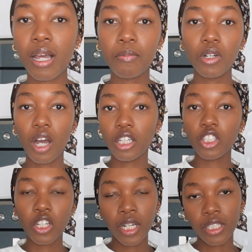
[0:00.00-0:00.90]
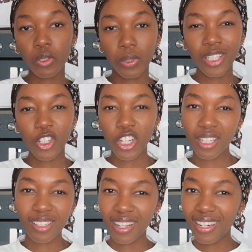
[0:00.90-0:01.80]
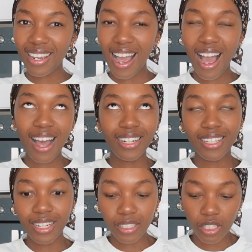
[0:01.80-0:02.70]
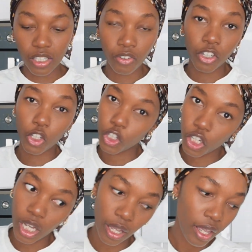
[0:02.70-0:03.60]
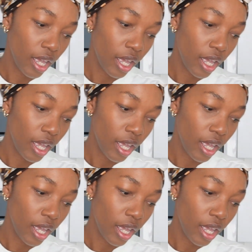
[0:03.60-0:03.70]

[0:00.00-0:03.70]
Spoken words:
I'm not trying to ingest any unnecessary sugar.